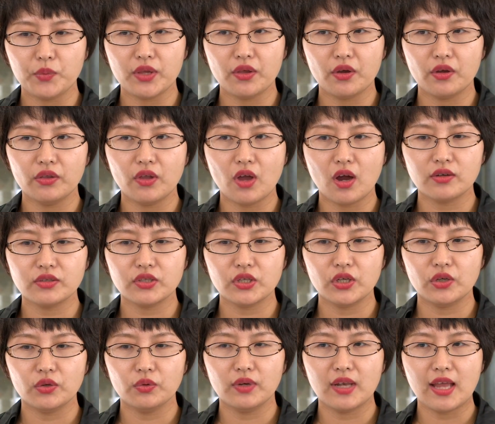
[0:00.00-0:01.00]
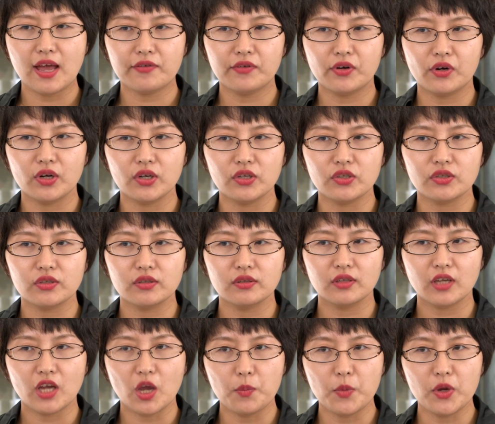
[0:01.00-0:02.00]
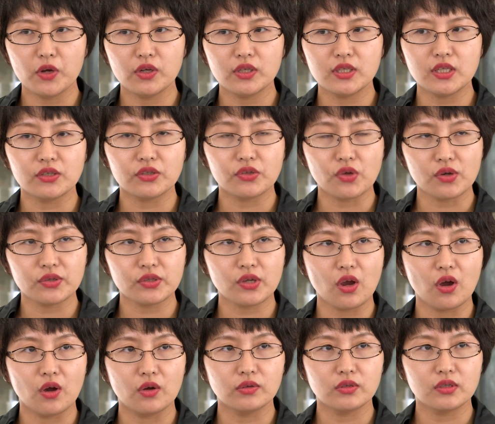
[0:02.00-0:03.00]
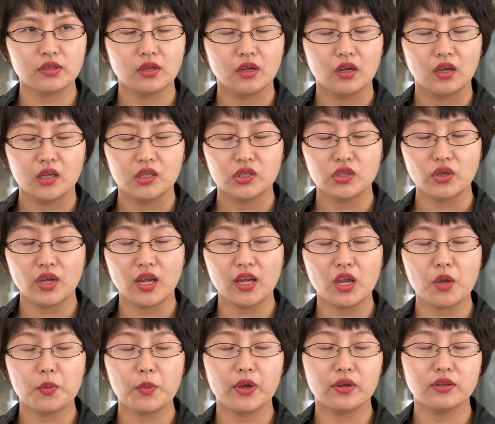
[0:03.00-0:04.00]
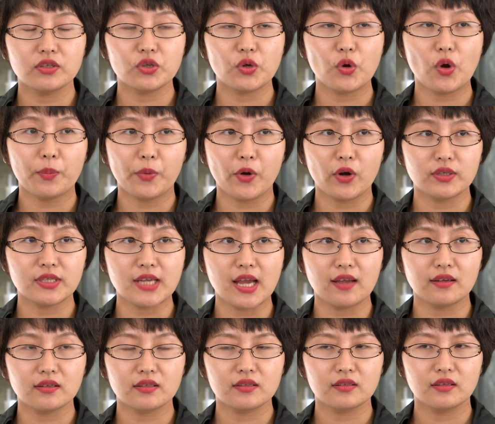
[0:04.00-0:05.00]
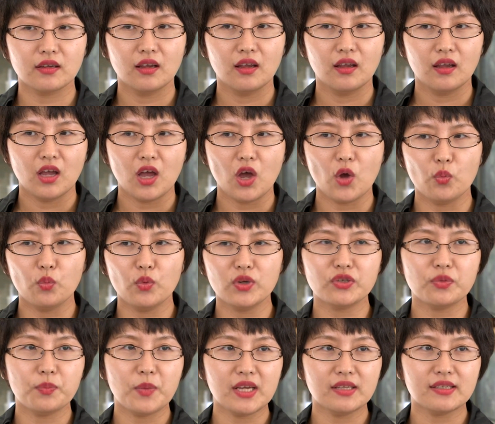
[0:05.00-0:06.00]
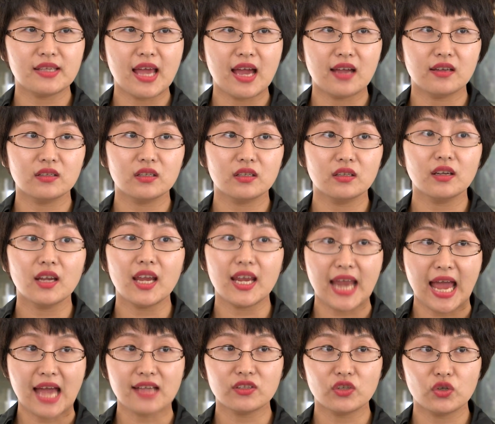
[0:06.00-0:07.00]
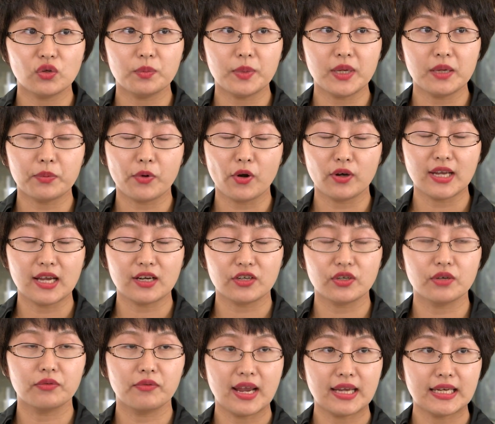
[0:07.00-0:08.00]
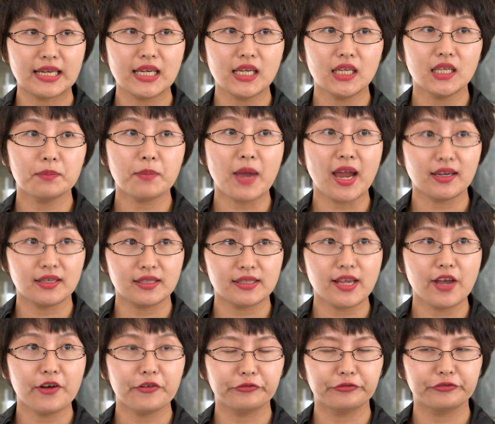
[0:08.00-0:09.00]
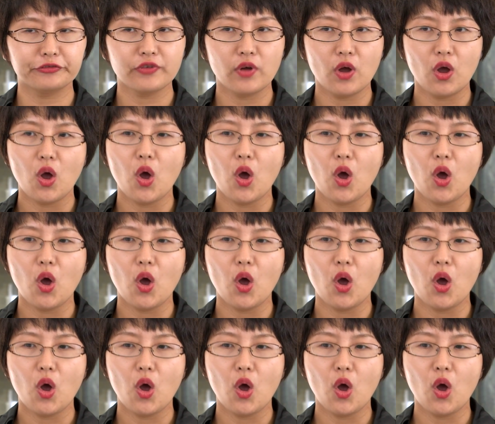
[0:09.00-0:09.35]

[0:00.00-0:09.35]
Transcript: whether or not you leverage community source code to incubate your product, uh, which means that it has to be production ready by itself